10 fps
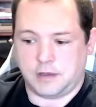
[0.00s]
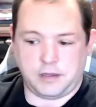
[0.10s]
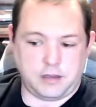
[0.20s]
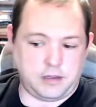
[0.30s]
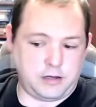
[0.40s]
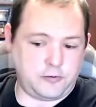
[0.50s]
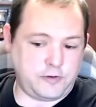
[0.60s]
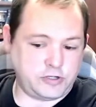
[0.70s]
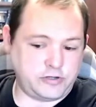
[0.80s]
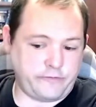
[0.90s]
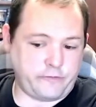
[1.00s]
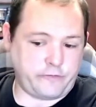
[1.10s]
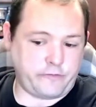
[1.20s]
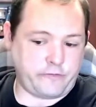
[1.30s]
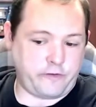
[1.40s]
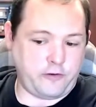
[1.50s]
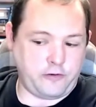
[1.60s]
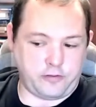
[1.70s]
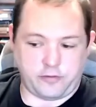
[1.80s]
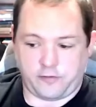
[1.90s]
Any questions on
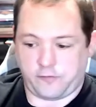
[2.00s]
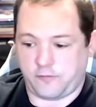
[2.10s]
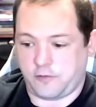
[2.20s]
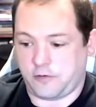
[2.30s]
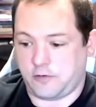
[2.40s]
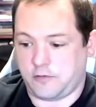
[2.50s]
security thus far?